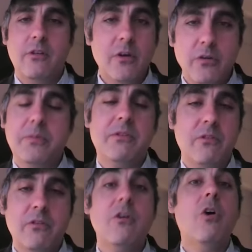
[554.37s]

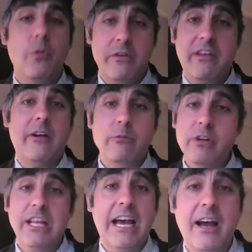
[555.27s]
Ghostbusters has always had a
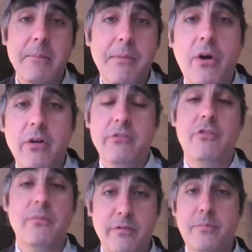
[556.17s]
really high bar in
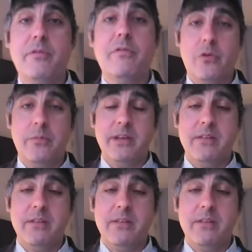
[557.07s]
terms of performance